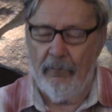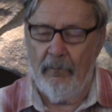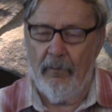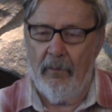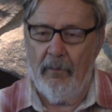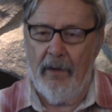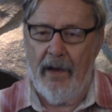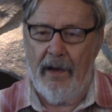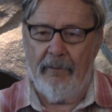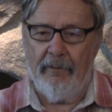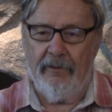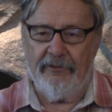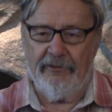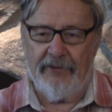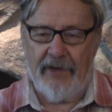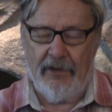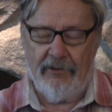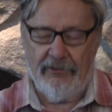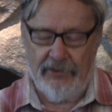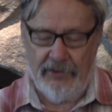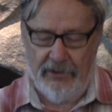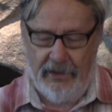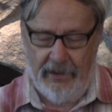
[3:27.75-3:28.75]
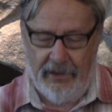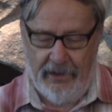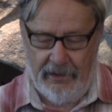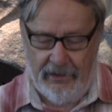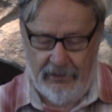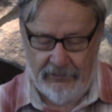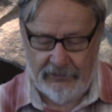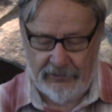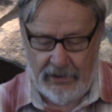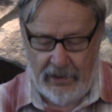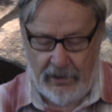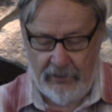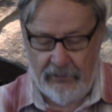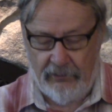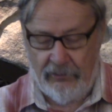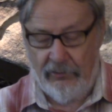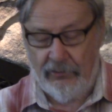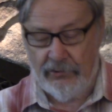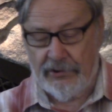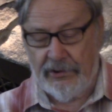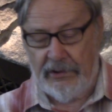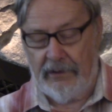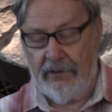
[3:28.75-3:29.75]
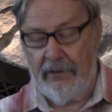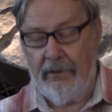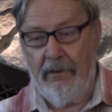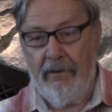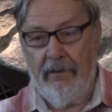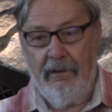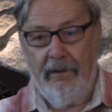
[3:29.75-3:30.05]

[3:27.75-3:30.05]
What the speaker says: my sons and I started using